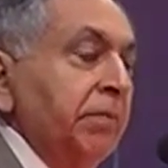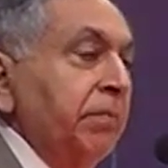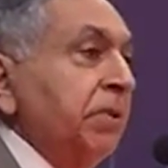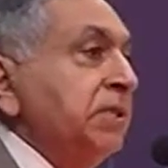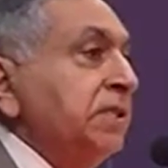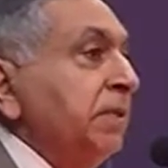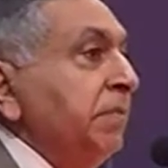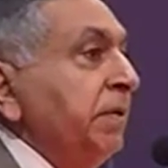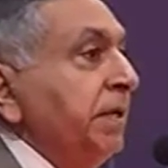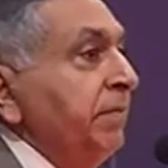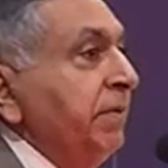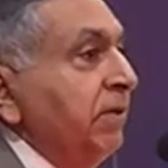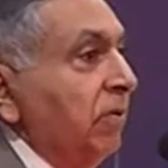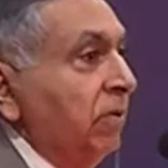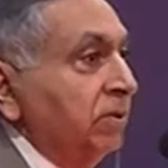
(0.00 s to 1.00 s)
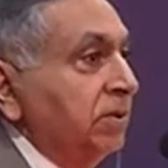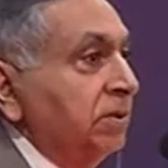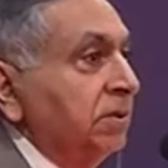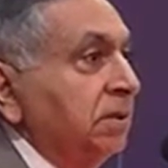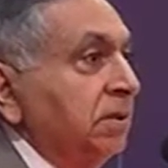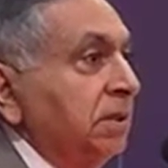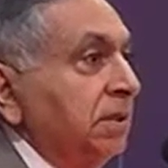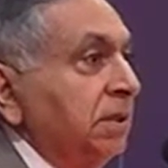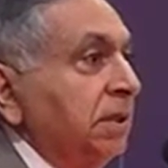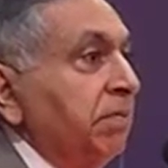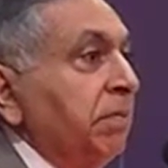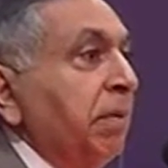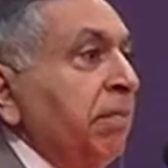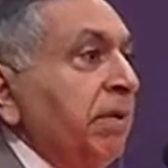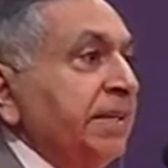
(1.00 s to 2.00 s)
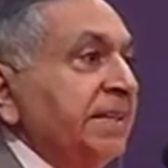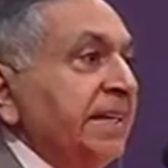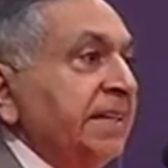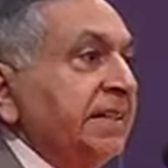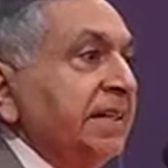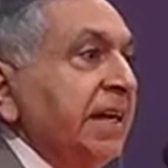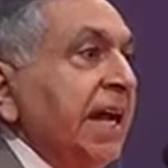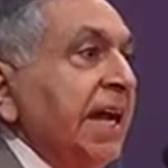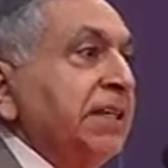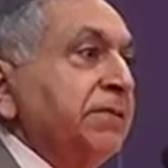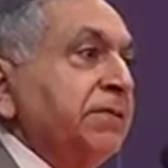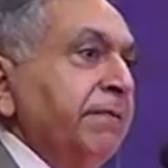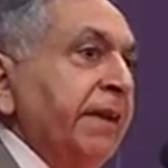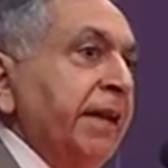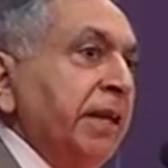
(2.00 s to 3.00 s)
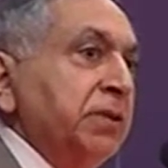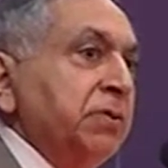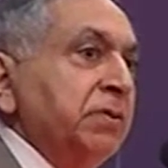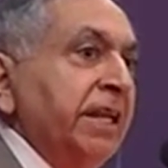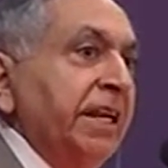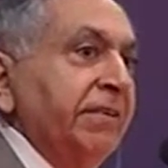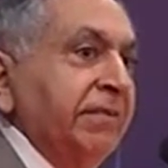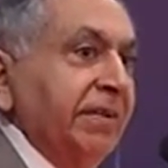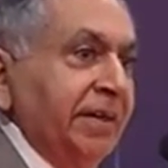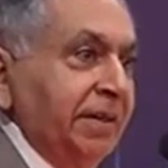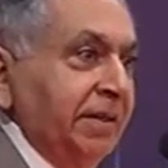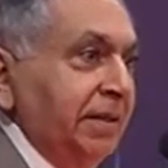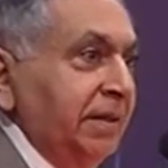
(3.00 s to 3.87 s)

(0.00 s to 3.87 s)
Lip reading: principally because the public sector has failed to deliver